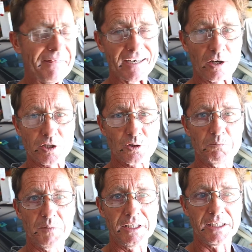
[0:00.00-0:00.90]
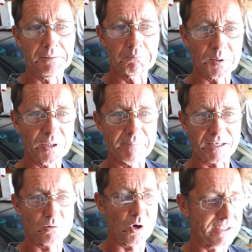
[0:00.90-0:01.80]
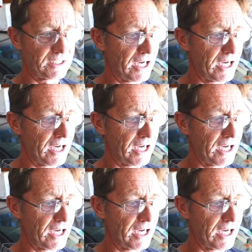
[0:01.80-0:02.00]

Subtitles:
and then I should be pretty much right to